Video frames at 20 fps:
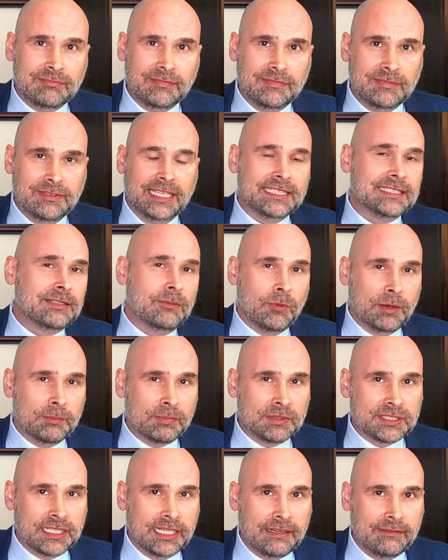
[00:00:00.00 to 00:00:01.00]
Less than
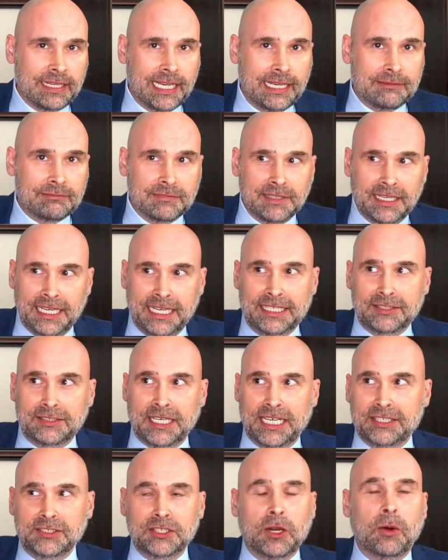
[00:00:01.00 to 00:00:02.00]
1% of that
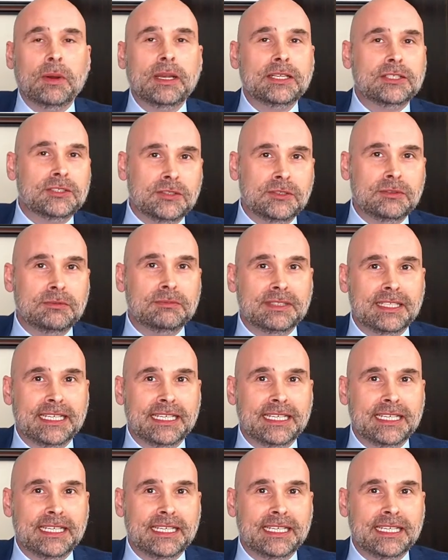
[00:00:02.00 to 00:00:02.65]
is going to the